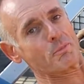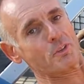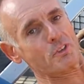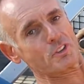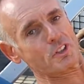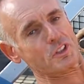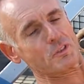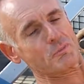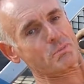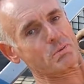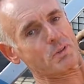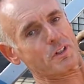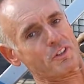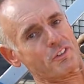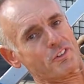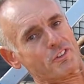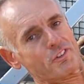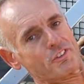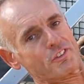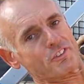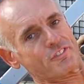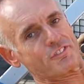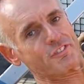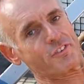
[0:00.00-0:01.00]
machine
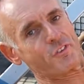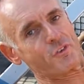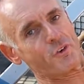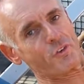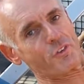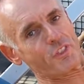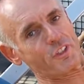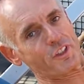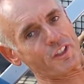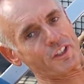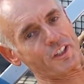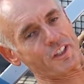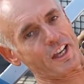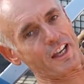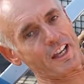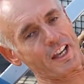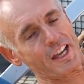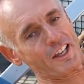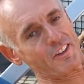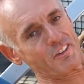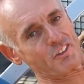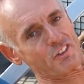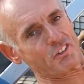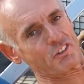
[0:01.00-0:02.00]
press for the
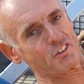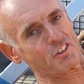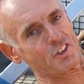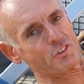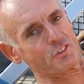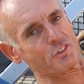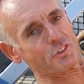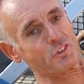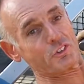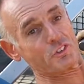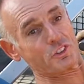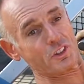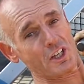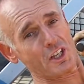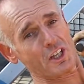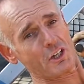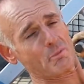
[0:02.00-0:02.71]
anterior deltoids.